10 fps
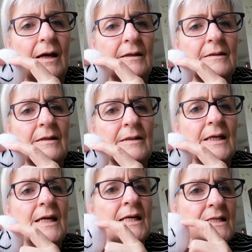And
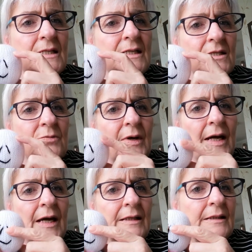the easiest
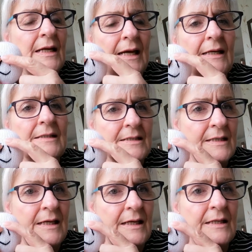way that I can
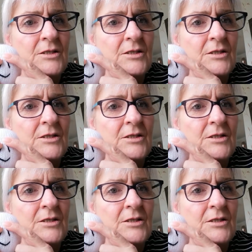see